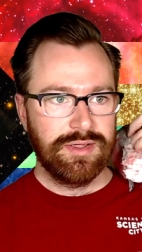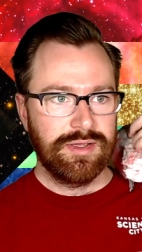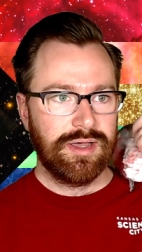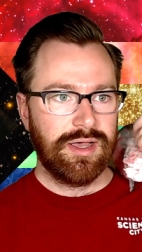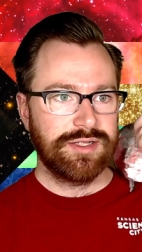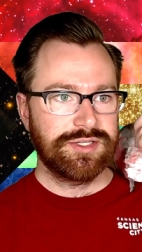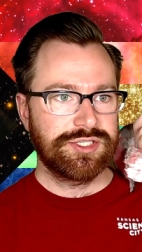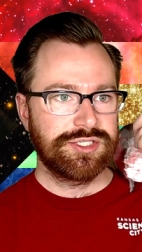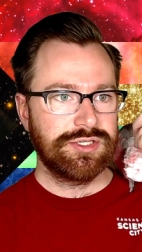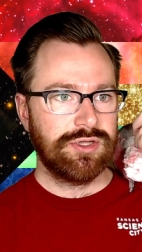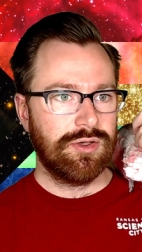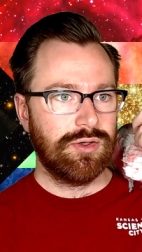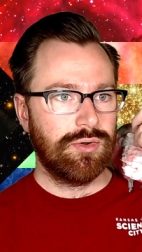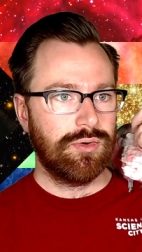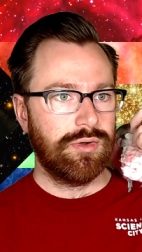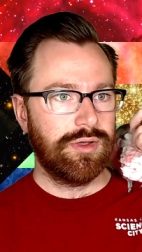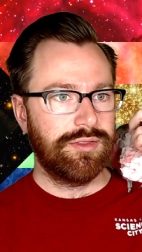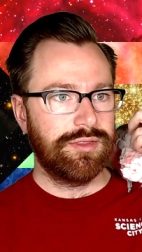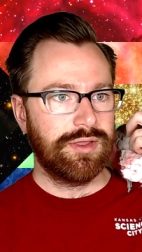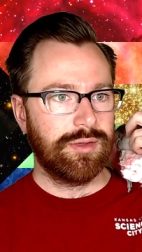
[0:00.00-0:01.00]

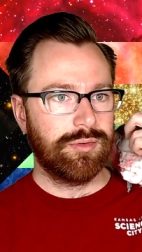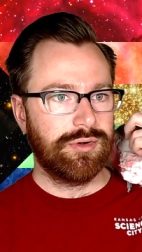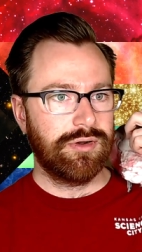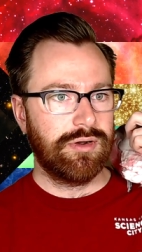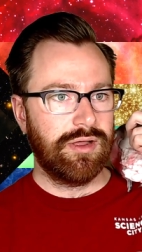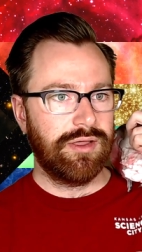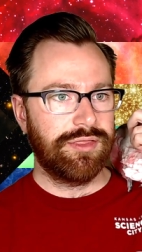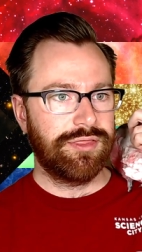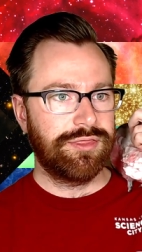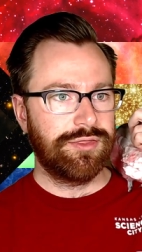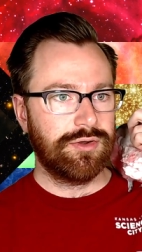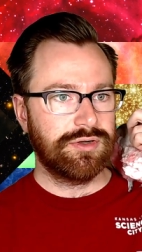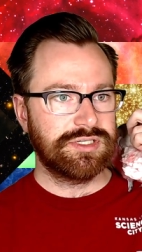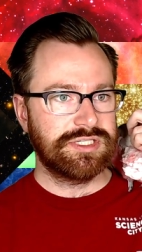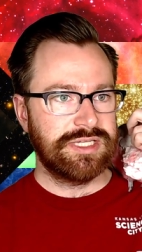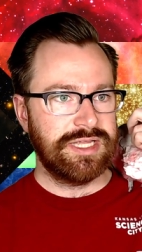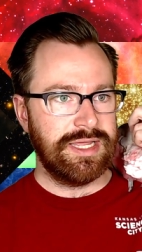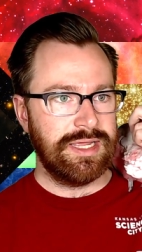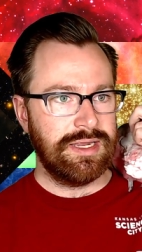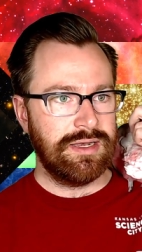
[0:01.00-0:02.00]
so there were
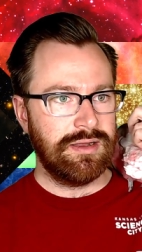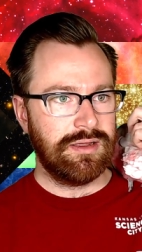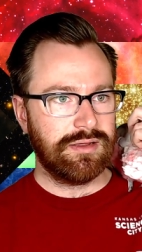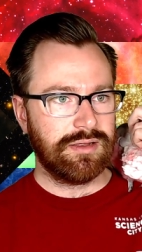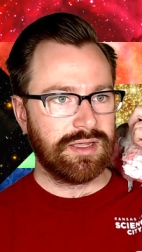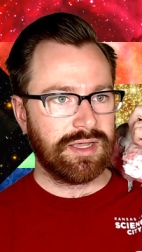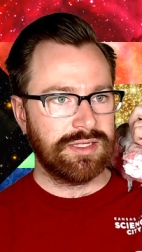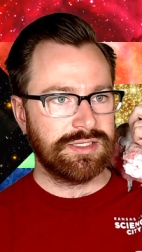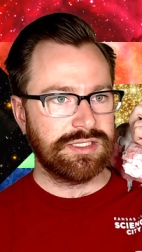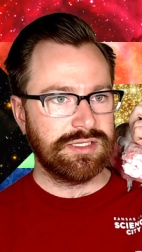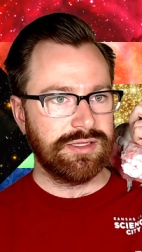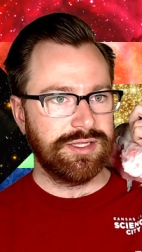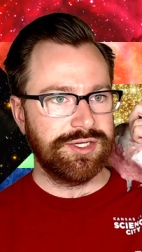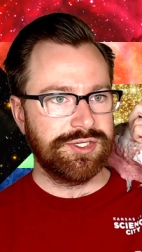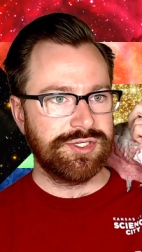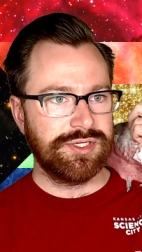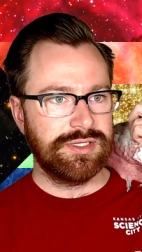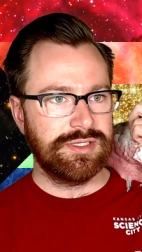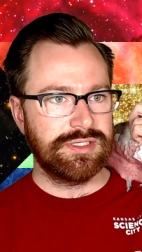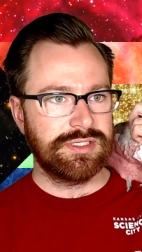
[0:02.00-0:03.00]
13
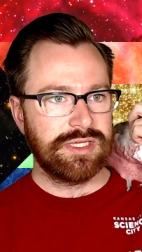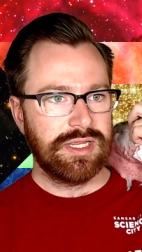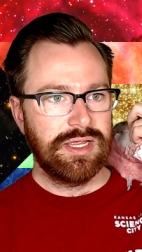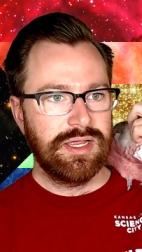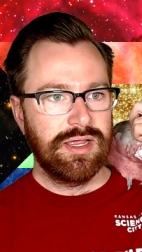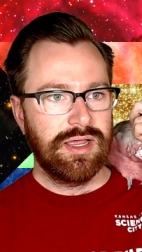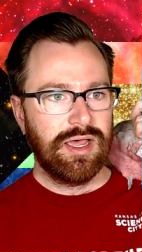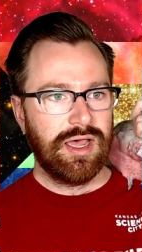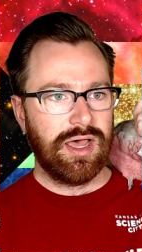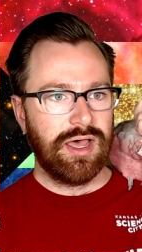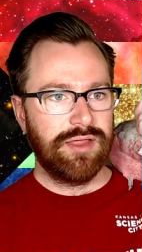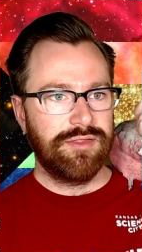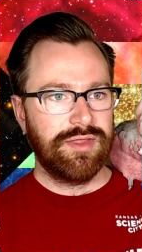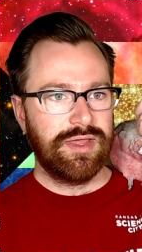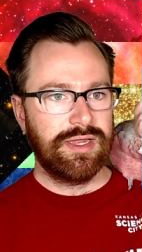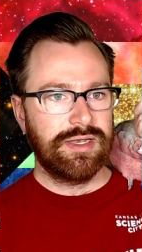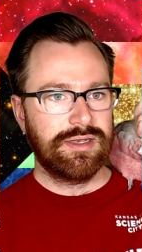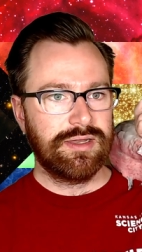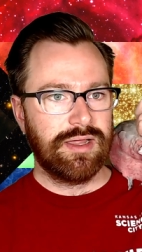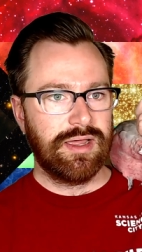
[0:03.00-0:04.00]
constellations
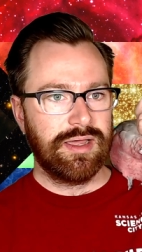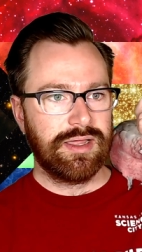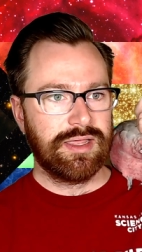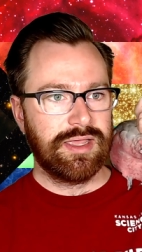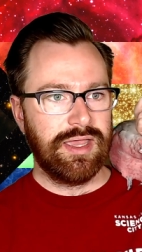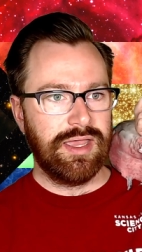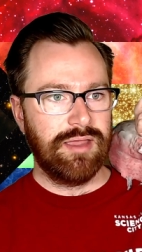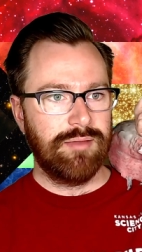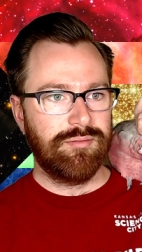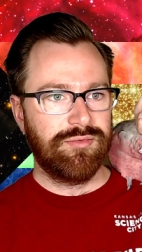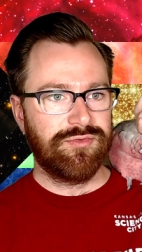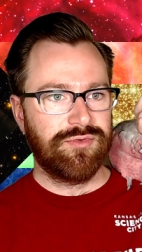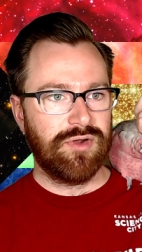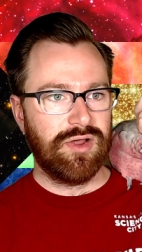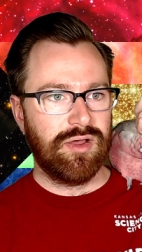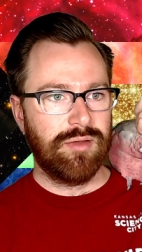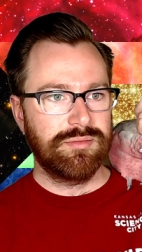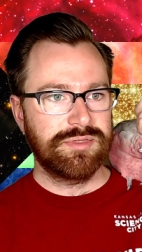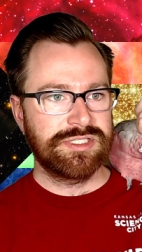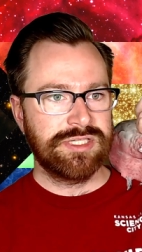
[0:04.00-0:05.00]
that came
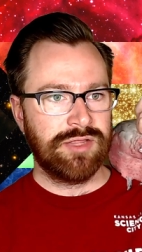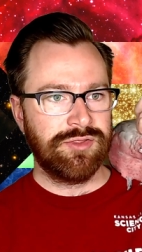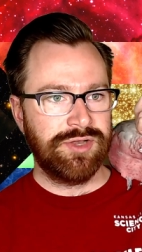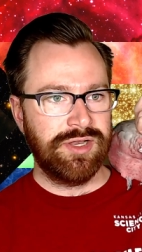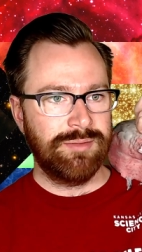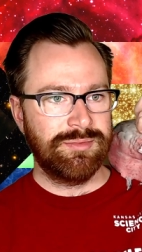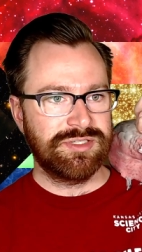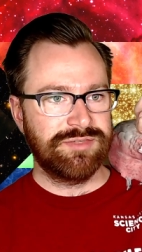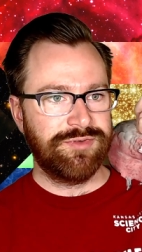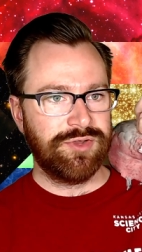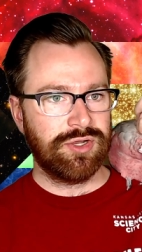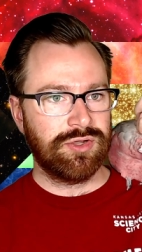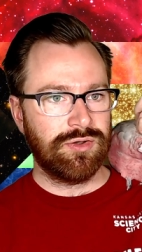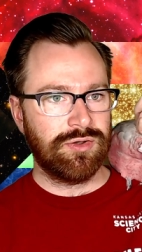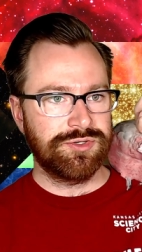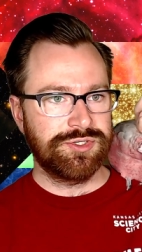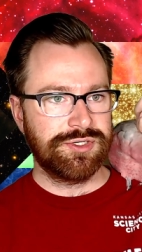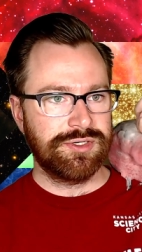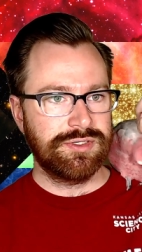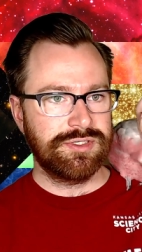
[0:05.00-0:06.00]
from southern hemisphere
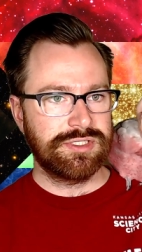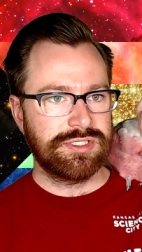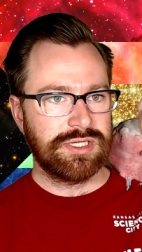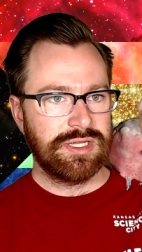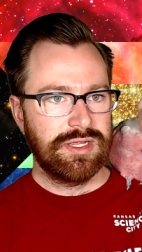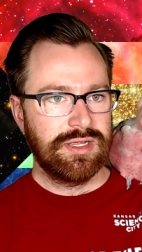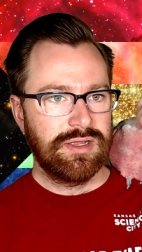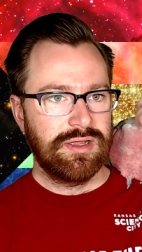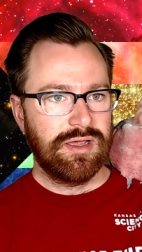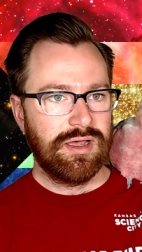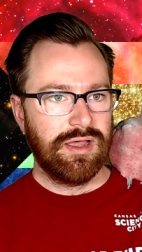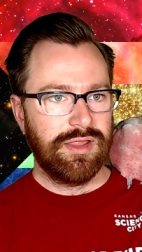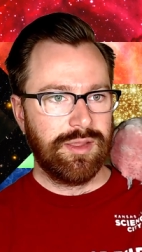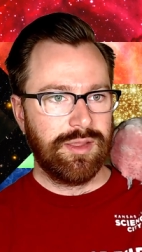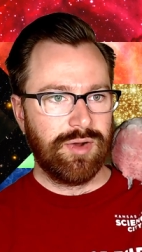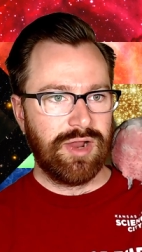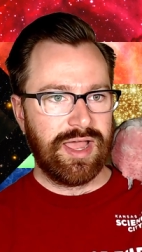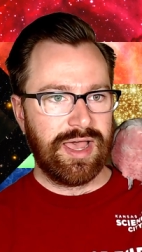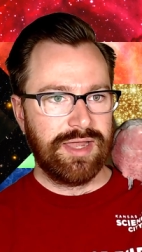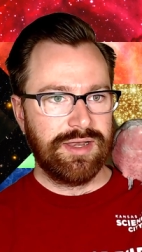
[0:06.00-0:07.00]
cultures that
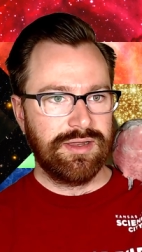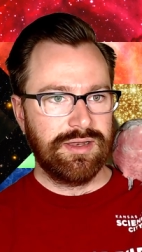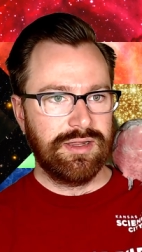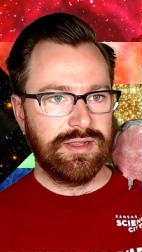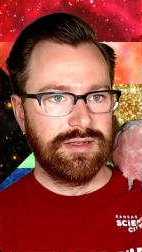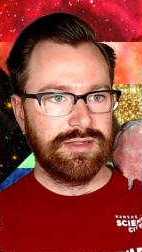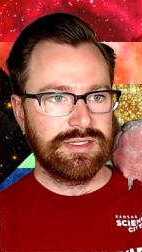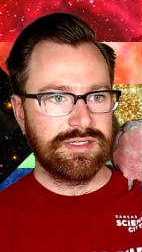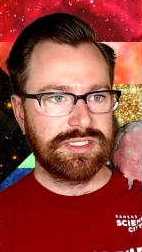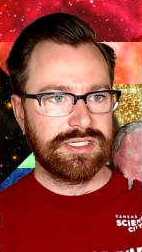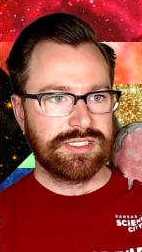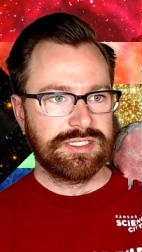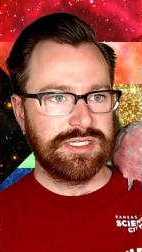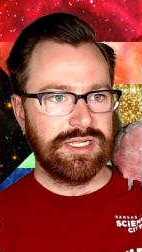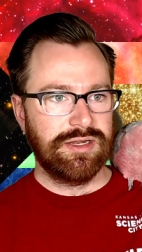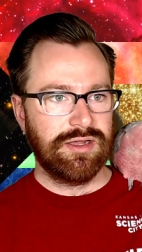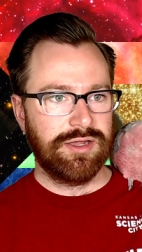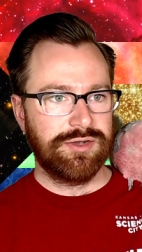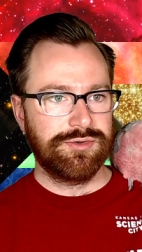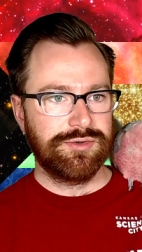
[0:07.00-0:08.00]
were added in the
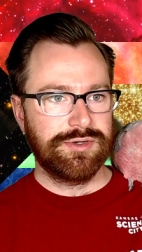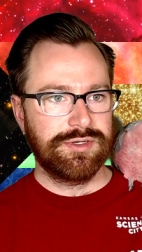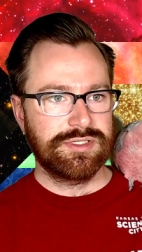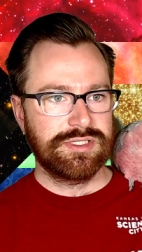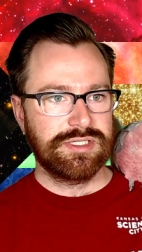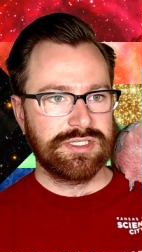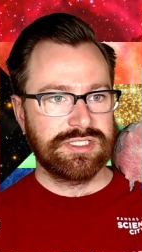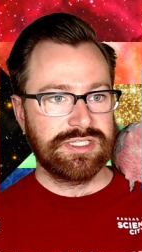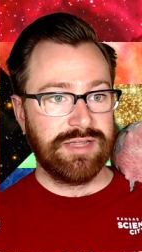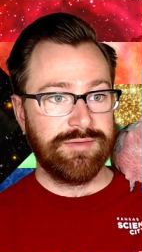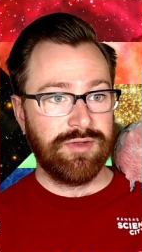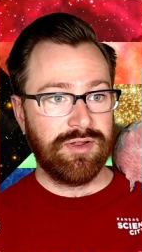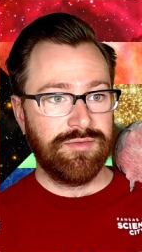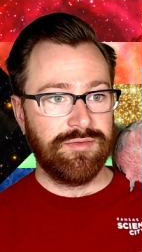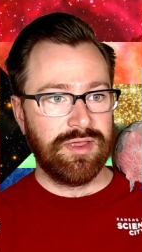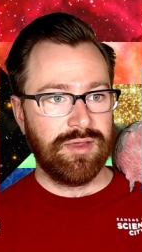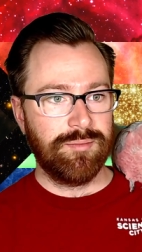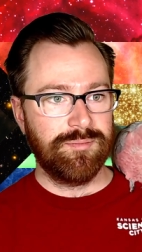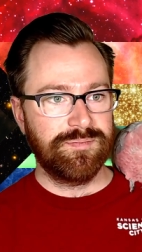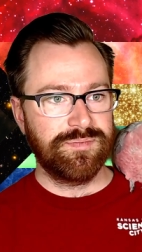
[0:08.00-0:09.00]
1600s. Seven of
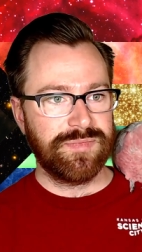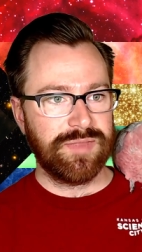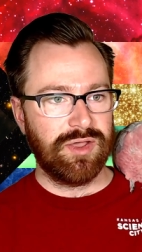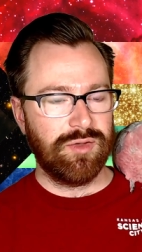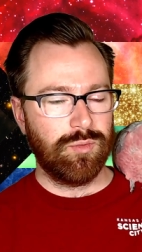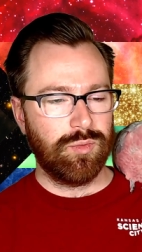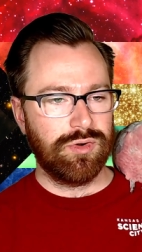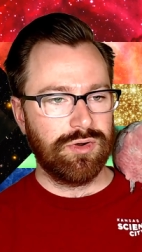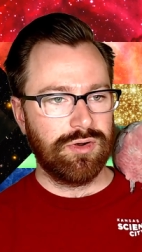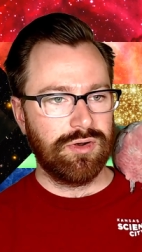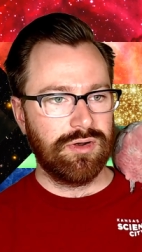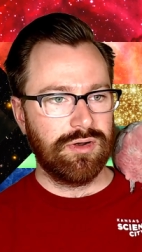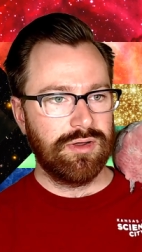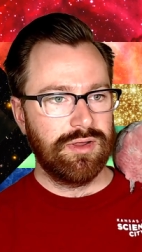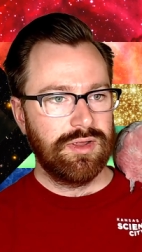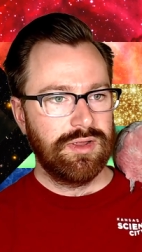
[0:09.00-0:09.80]
them were